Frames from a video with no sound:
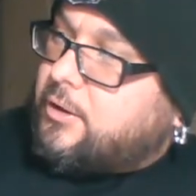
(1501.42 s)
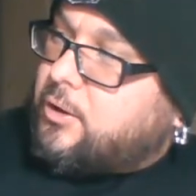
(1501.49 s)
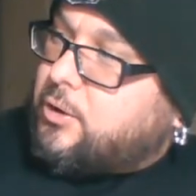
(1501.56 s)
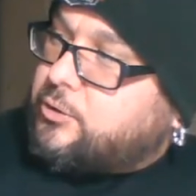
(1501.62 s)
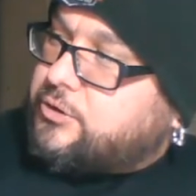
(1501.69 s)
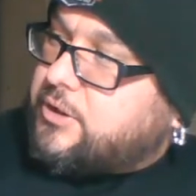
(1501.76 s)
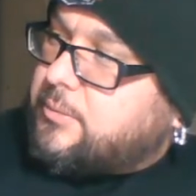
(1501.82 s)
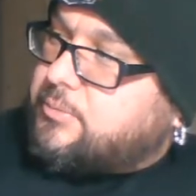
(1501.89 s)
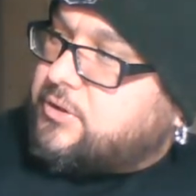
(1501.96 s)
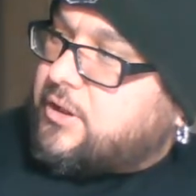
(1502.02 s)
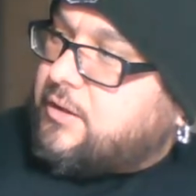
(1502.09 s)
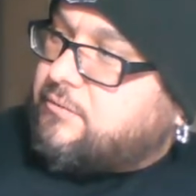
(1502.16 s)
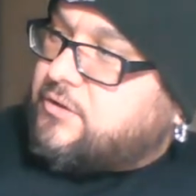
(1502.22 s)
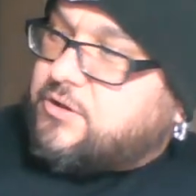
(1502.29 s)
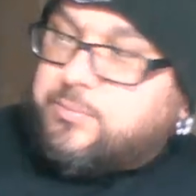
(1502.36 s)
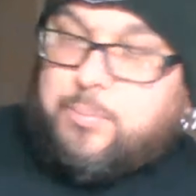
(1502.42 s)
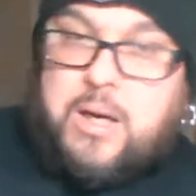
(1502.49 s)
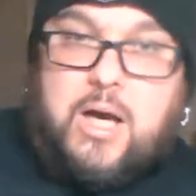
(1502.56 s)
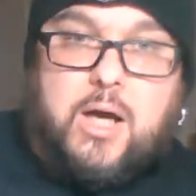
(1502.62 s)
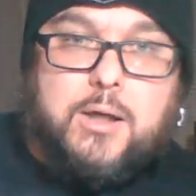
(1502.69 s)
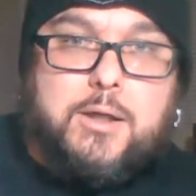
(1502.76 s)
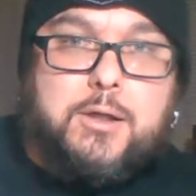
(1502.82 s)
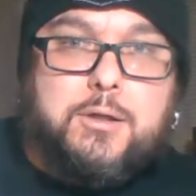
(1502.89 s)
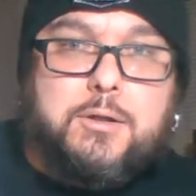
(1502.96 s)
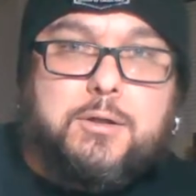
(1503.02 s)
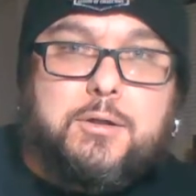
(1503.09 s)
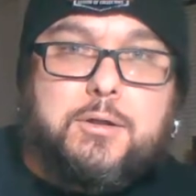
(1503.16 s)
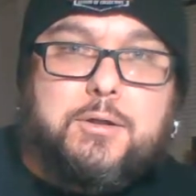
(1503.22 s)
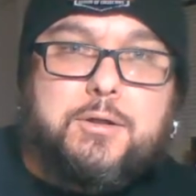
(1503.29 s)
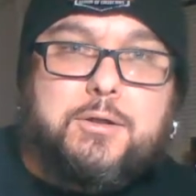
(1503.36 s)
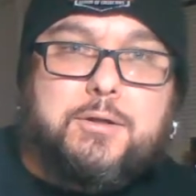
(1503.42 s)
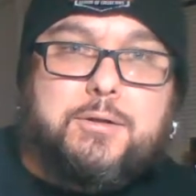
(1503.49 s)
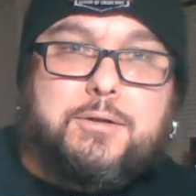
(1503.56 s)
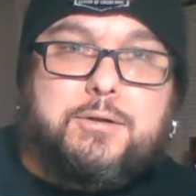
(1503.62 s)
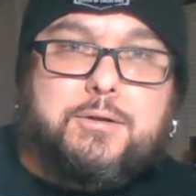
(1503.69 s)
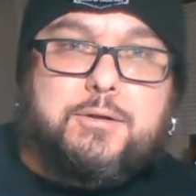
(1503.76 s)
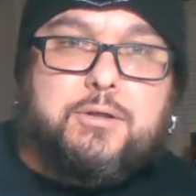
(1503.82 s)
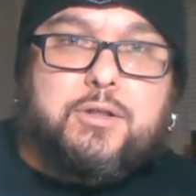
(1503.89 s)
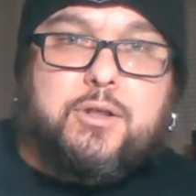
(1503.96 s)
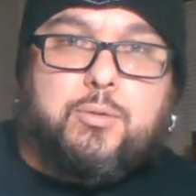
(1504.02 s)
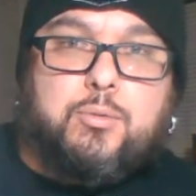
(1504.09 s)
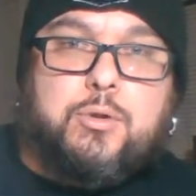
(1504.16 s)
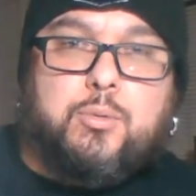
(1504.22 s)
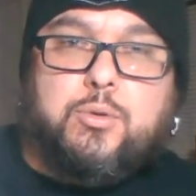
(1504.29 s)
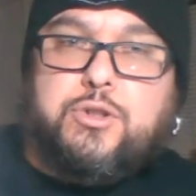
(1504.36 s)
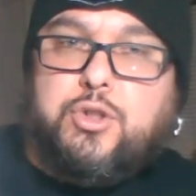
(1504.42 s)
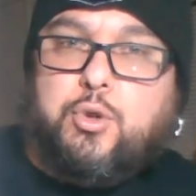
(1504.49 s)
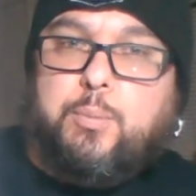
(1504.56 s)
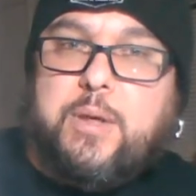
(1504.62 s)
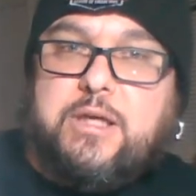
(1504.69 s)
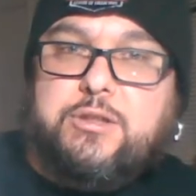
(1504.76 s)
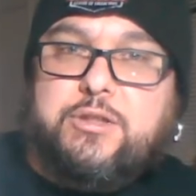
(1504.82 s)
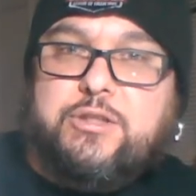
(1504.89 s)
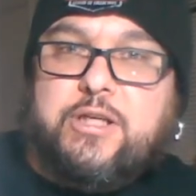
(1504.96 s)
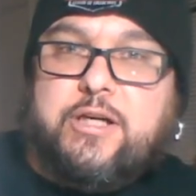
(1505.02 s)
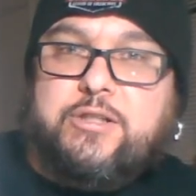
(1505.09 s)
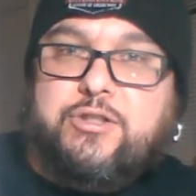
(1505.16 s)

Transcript: close-ups of this pug. There were two pages that